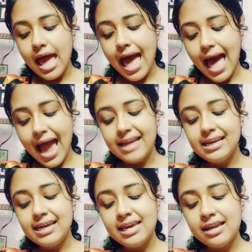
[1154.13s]

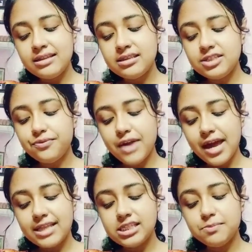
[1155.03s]
Had Kiran's
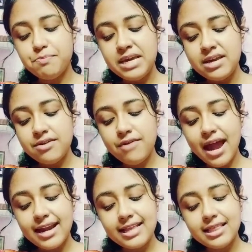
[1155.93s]
friends been
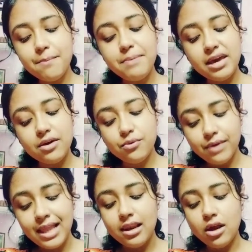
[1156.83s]
riding the big
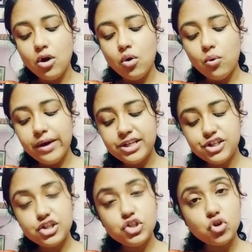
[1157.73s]
wheel when
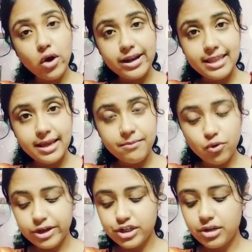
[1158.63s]
she joined them?
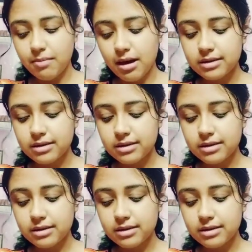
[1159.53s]
Question mark.